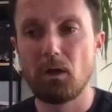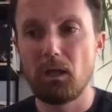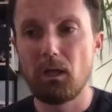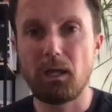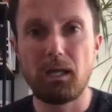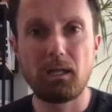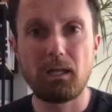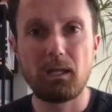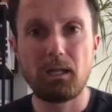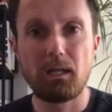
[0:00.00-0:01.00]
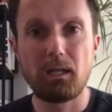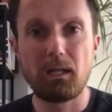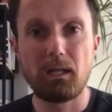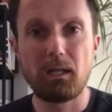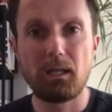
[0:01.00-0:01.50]
And your
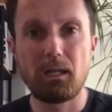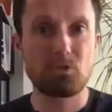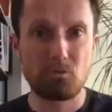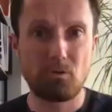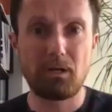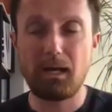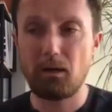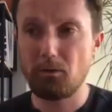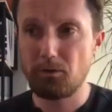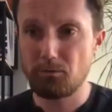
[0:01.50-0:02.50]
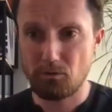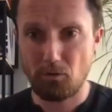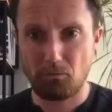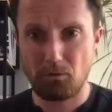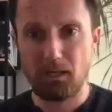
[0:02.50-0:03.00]
CRM should allow you to
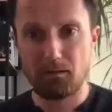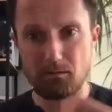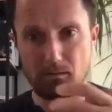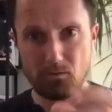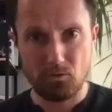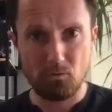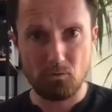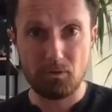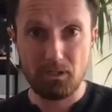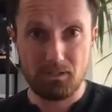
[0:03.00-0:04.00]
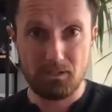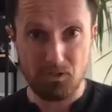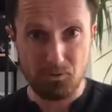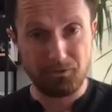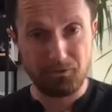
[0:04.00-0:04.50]
create stories,
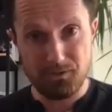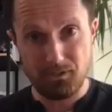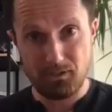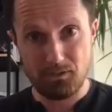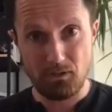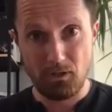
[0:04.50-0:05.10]
experiences